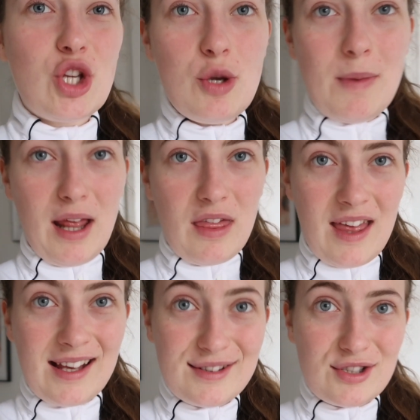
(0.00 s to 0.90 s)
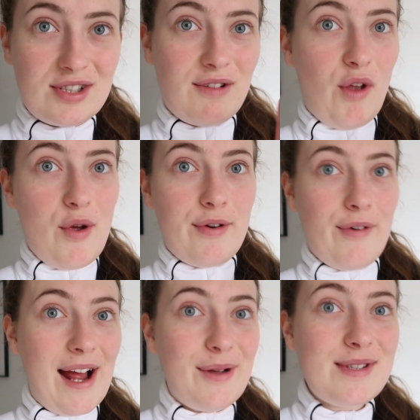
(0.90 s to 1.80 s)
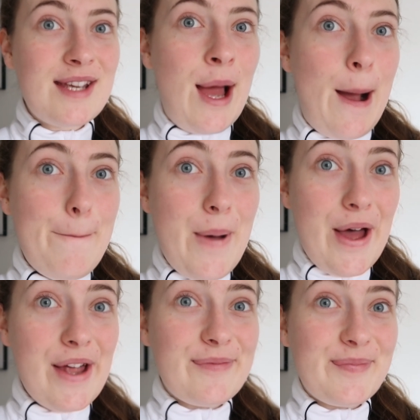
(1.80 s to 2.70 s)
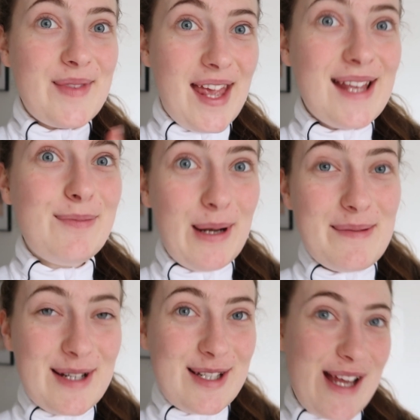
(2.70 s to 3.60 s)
Too many things just floating around, but it's pretty much